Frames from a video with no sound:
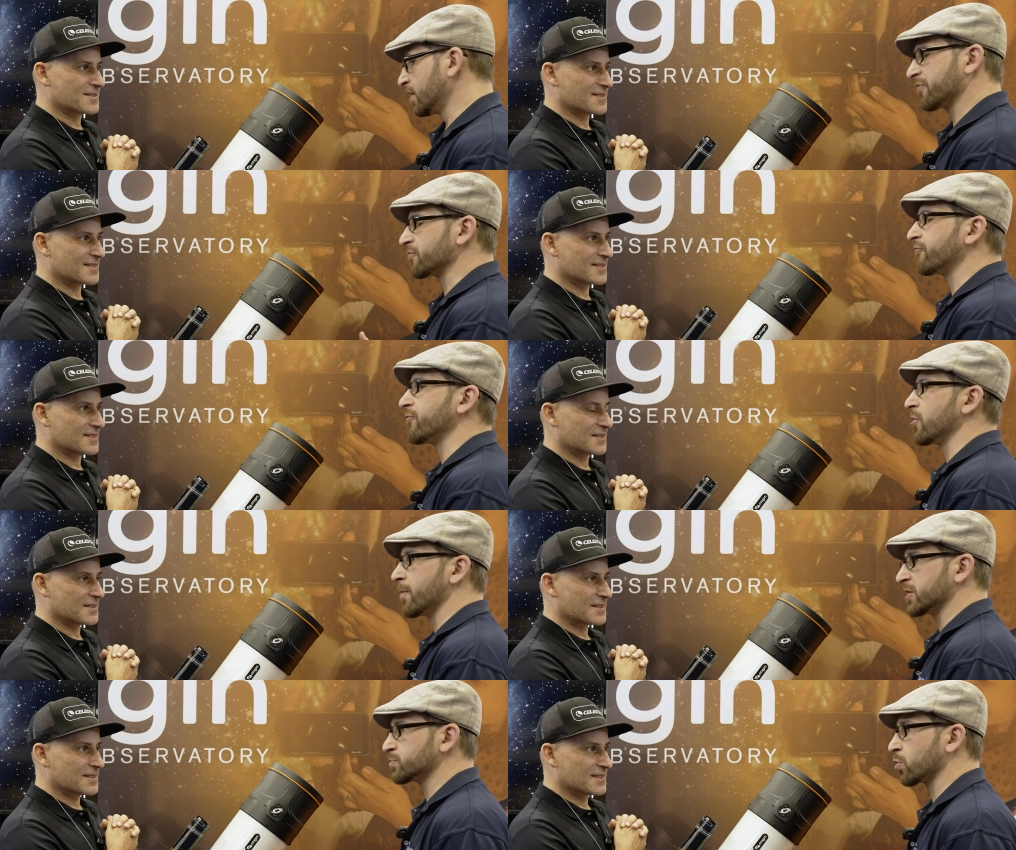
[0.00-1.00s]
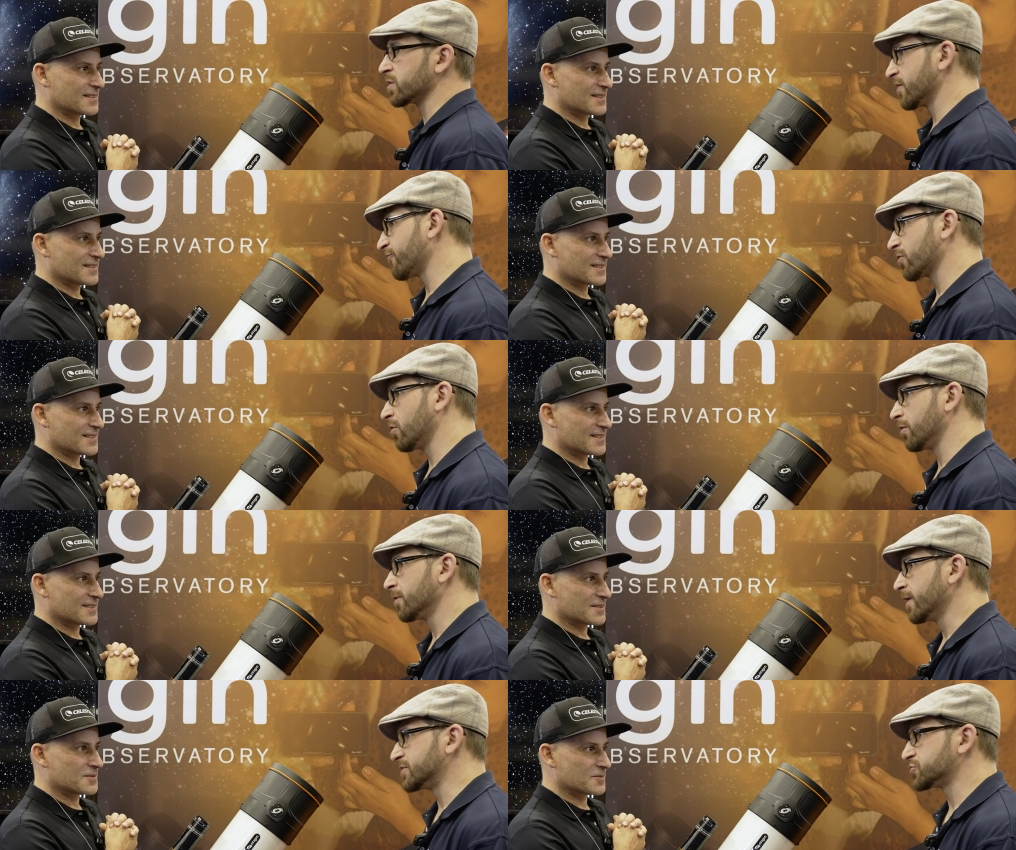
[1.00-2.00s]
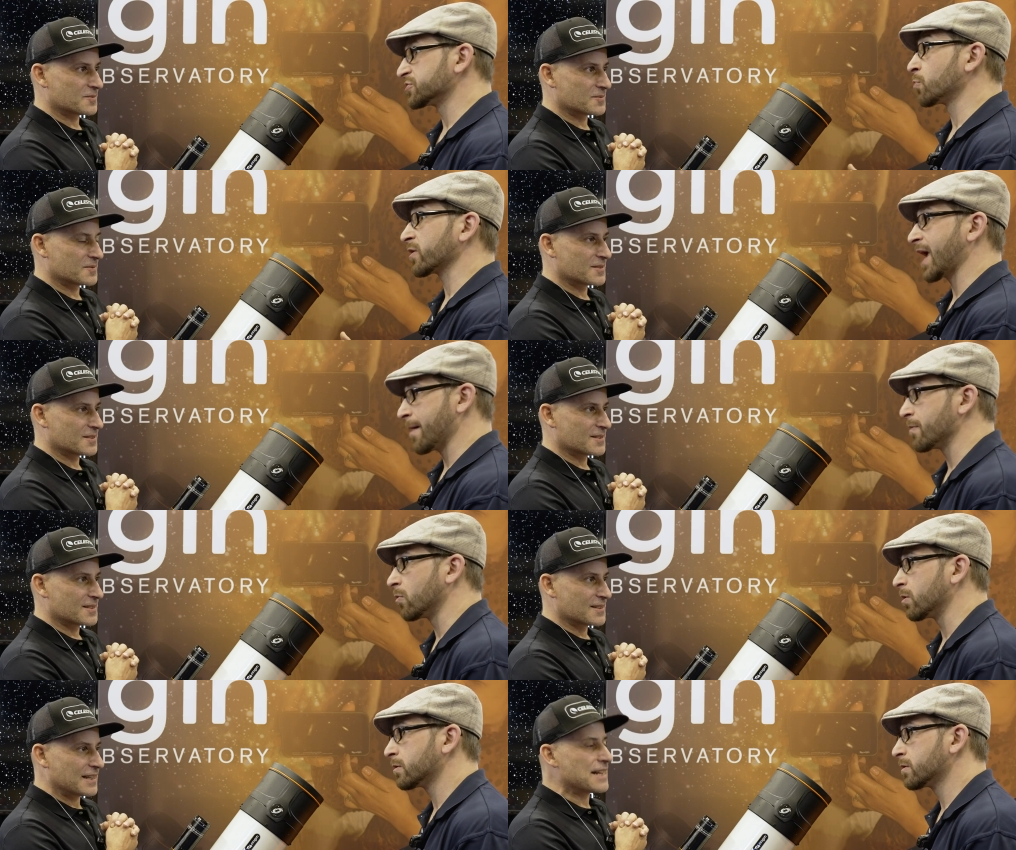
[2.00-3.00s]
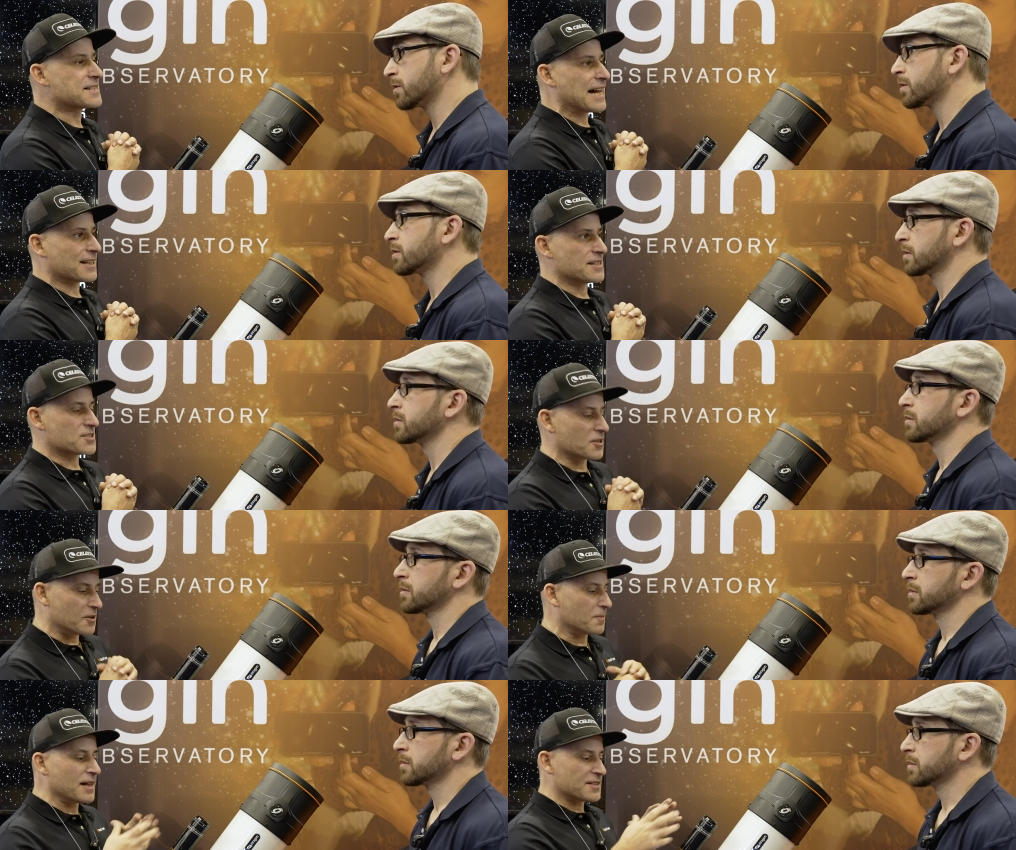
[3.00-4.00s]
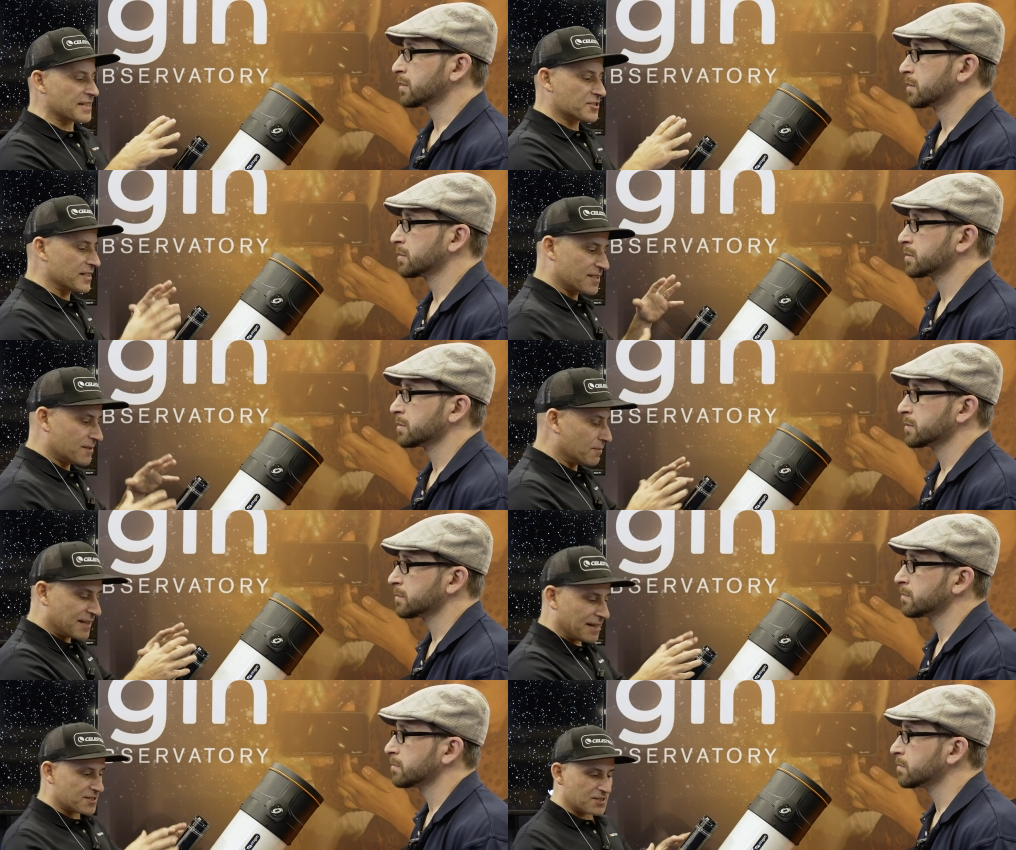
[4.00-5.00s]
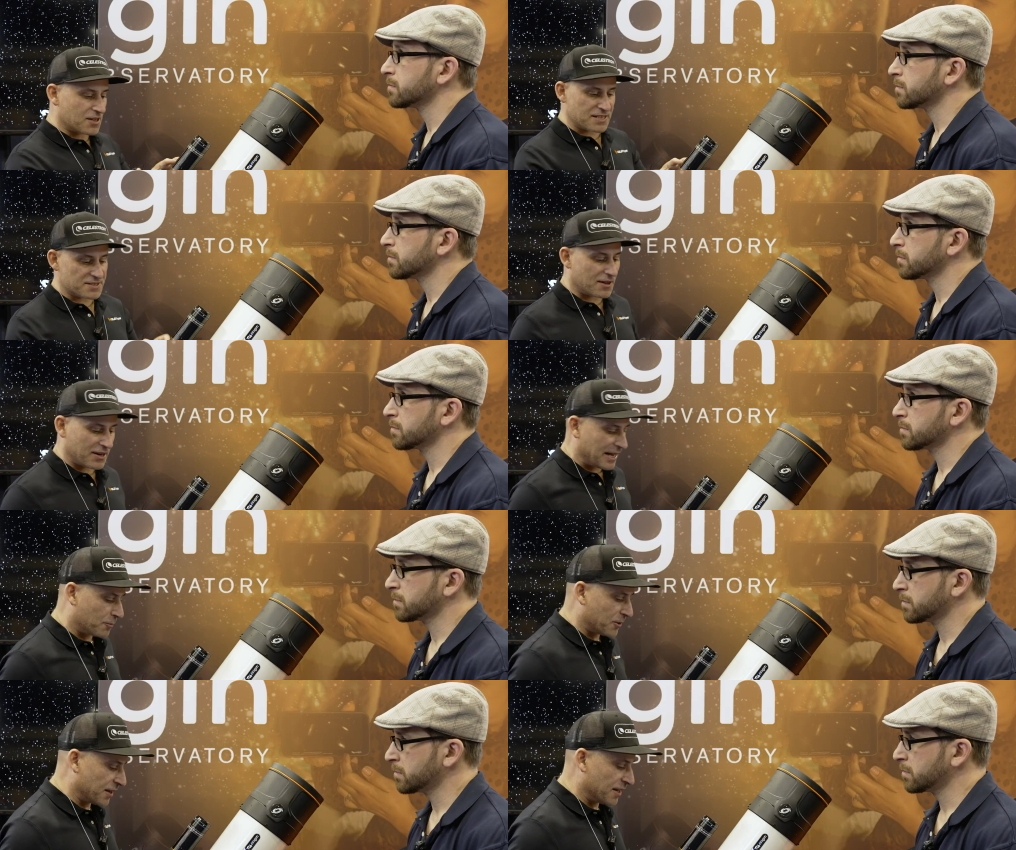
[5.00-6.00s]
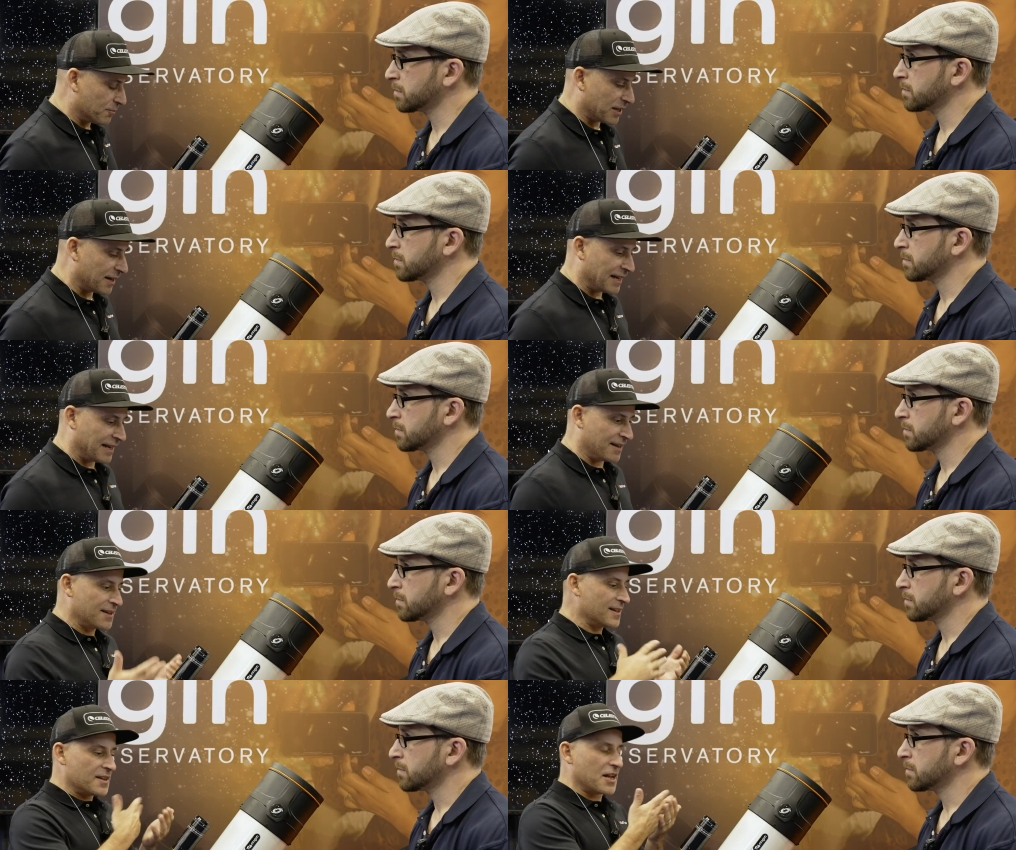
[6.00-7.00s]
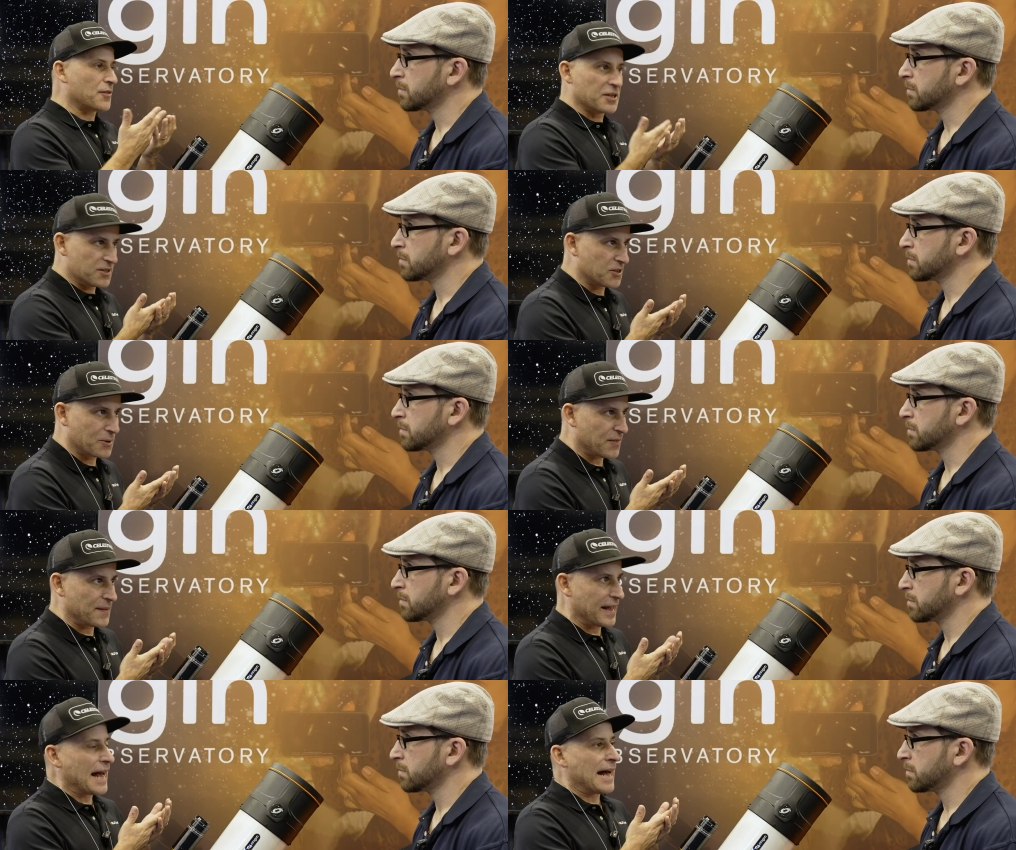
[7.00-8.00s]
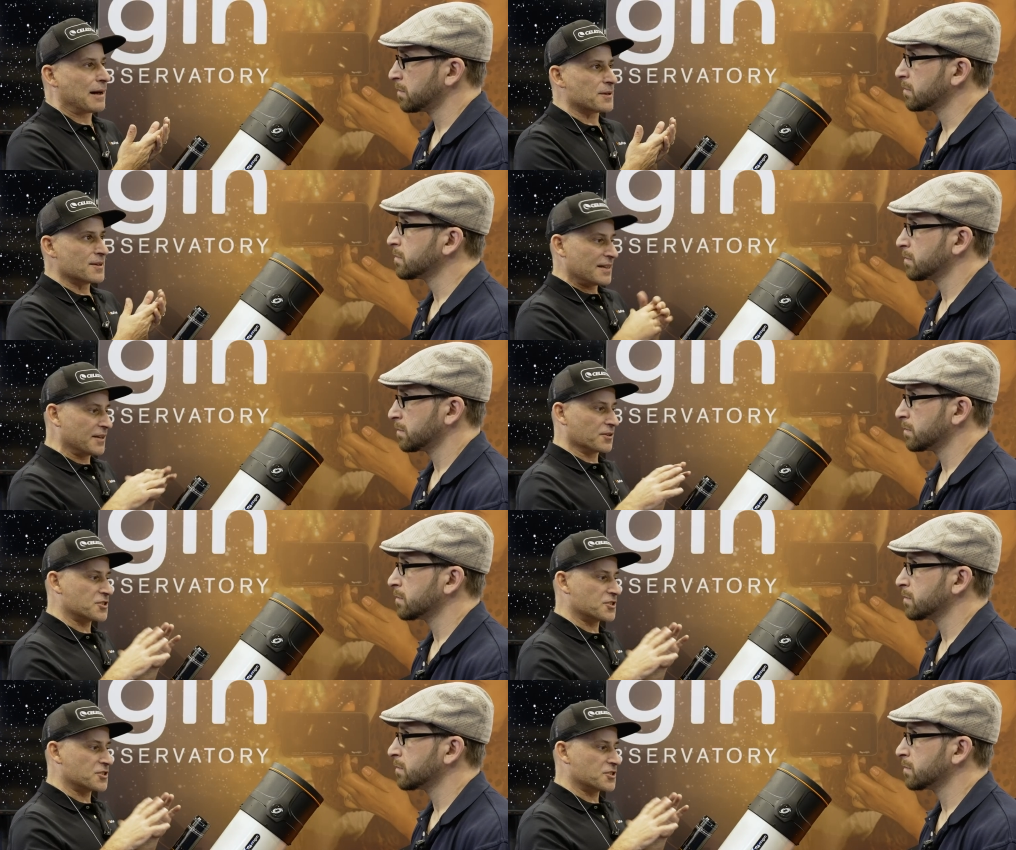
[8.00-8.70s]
Speaker 1: doesn't feel much more difficult. It's just more capable.
Speaker 2: Exactly. So you essentially just take the StarSense Auto Guider, put it in, plug it in, nothing to do within the app. It'll